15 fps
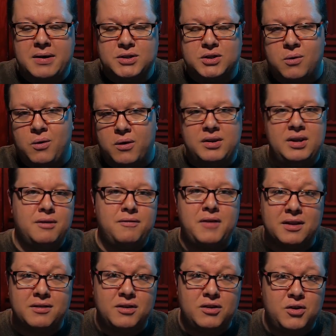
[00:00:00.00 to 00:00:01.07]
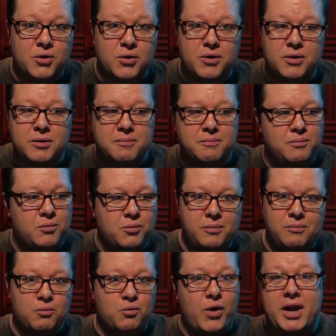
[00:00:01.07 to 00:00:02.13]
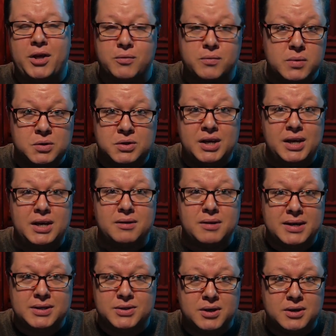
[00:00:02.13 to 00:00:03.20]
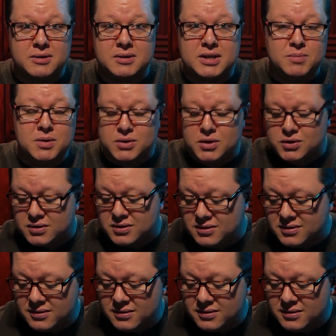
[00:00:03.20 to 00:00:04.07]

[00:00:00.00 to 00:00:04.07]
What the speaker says: has the quarantine affected your regular routine as musicians?